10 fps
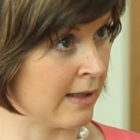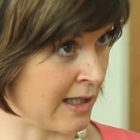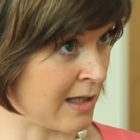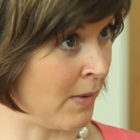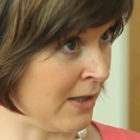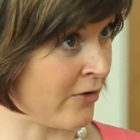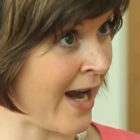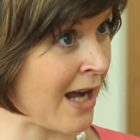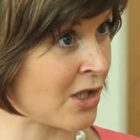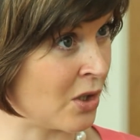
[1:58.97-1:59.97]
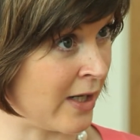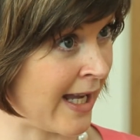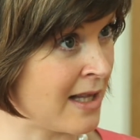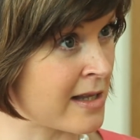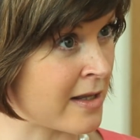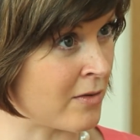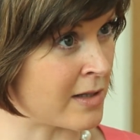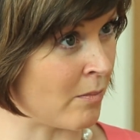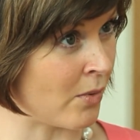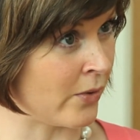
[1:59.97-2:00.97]
disciplinary action against
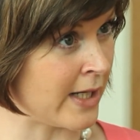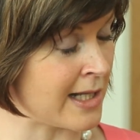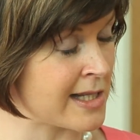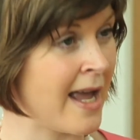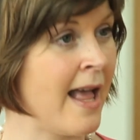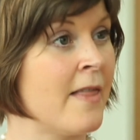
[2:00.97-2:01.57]
those employees.